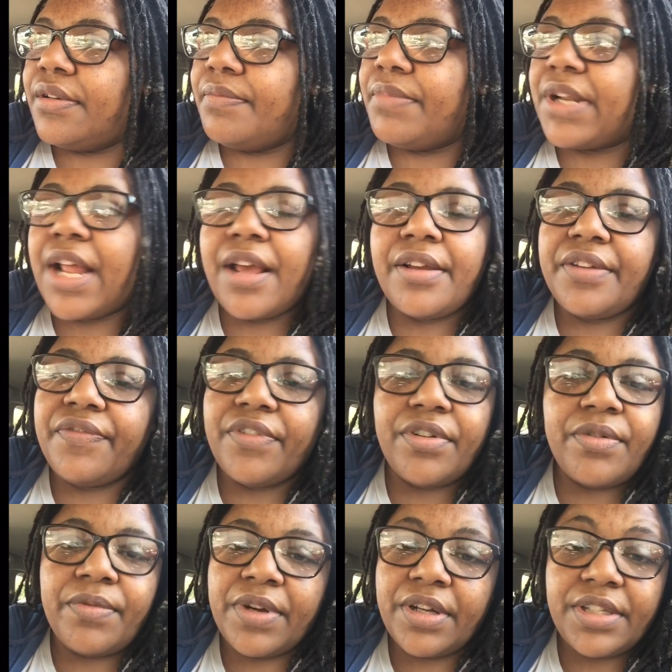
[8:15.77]
But I don't even
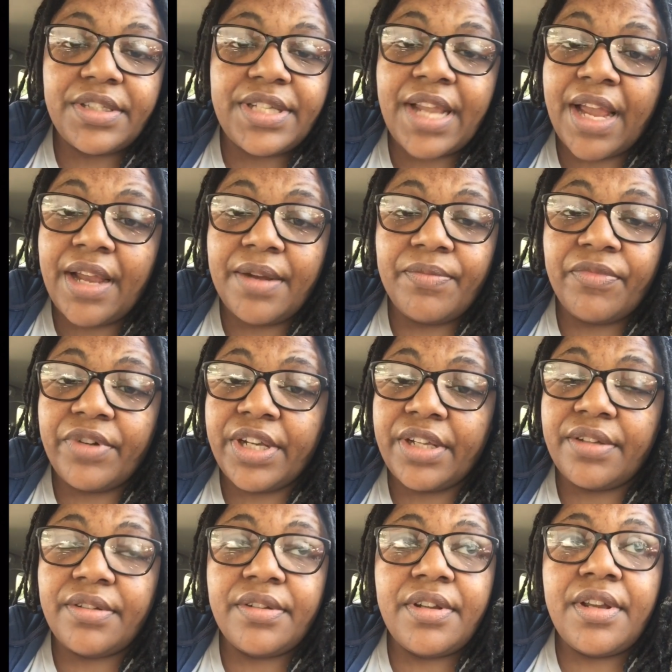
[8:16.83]
know where the time
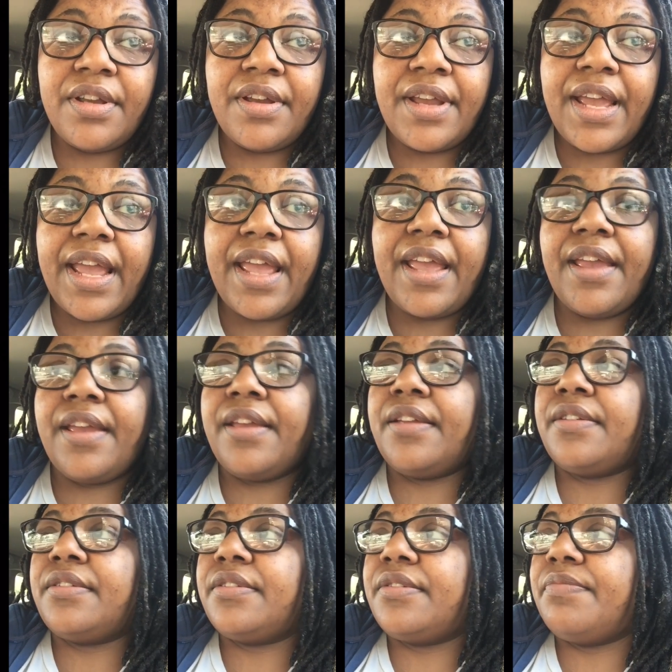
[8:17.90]
went.
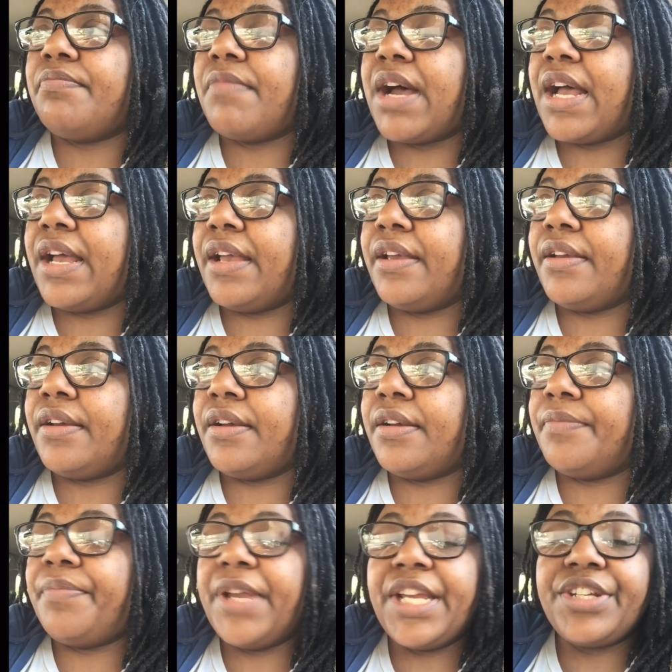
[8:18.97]
And my
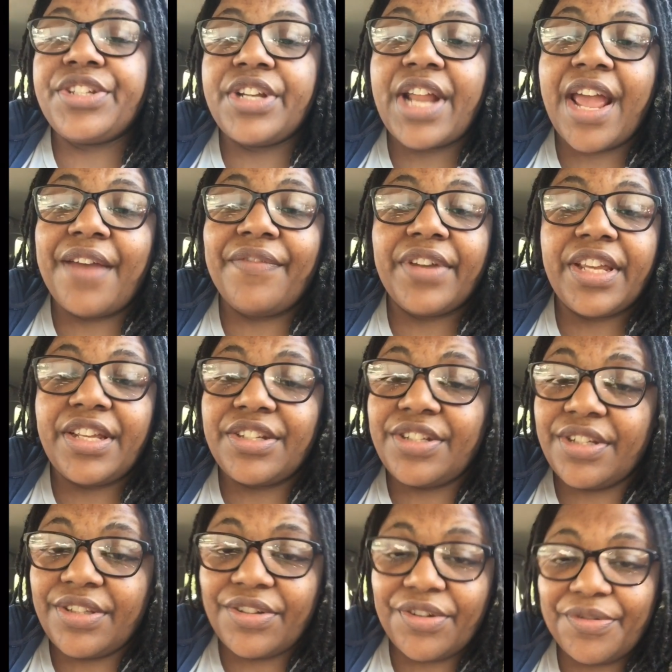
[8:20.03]
patient advocate,
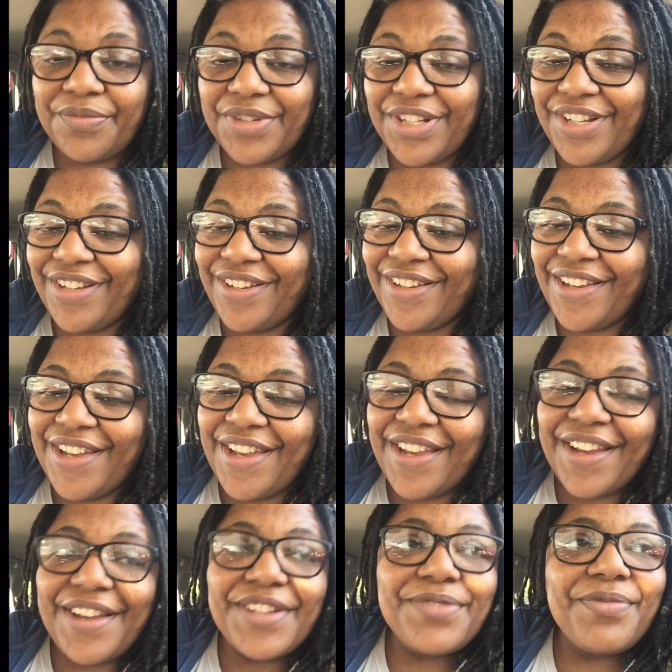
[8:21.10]
she told me,
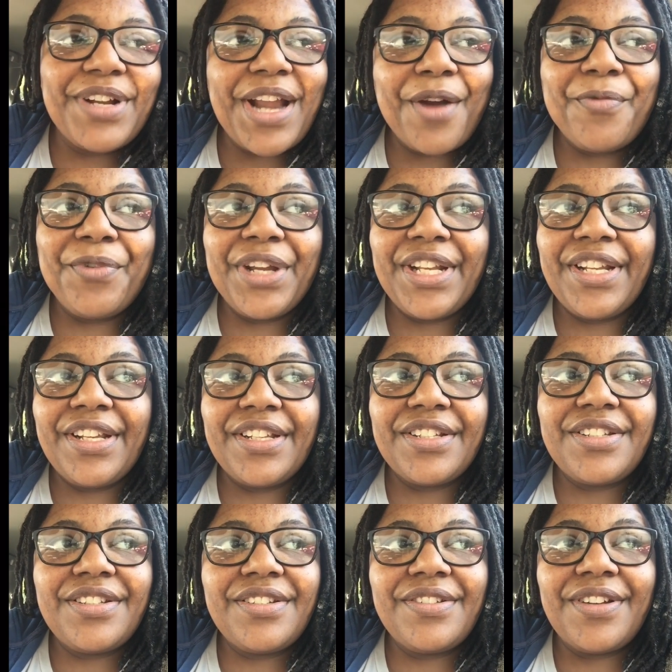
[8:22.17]
because when I went in
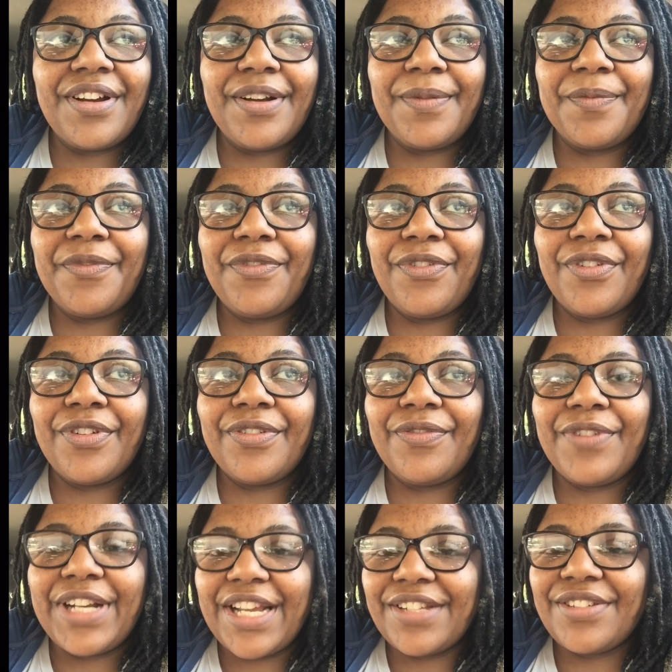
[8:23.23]

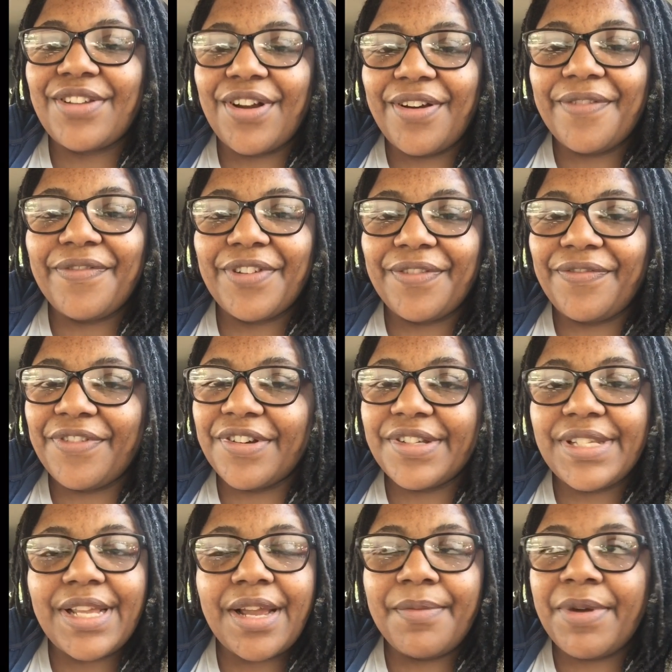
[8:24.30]
when I saw her for the
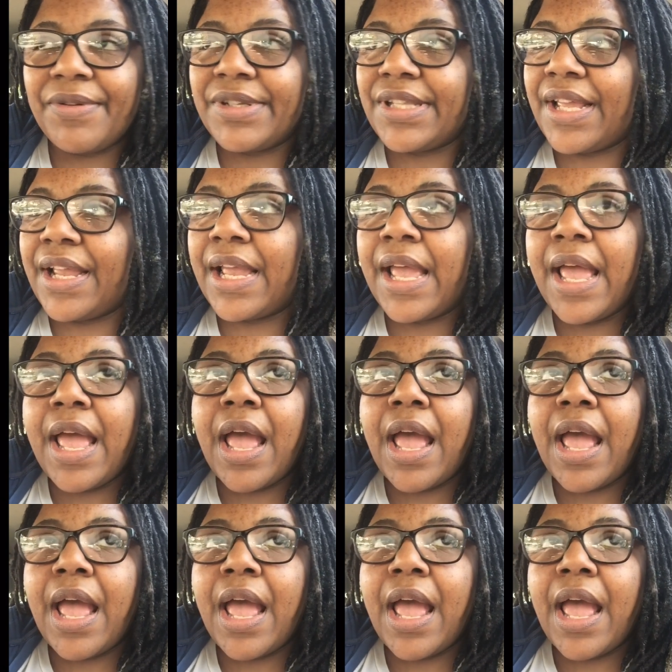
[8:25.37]
first time, I was like,